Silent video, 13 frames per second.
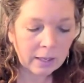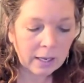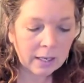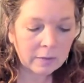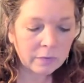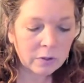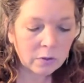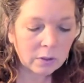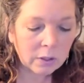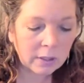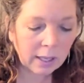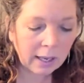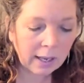And if you
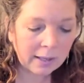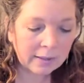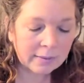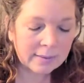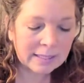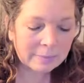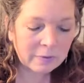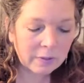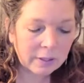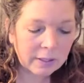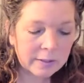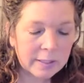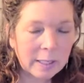look at some of
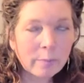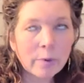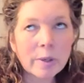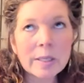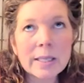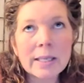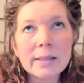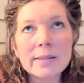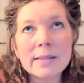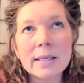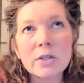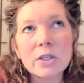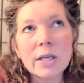the contemporary decks,
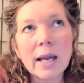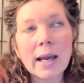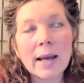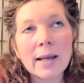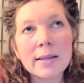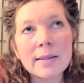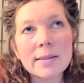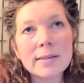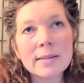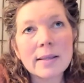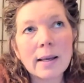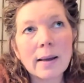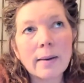such as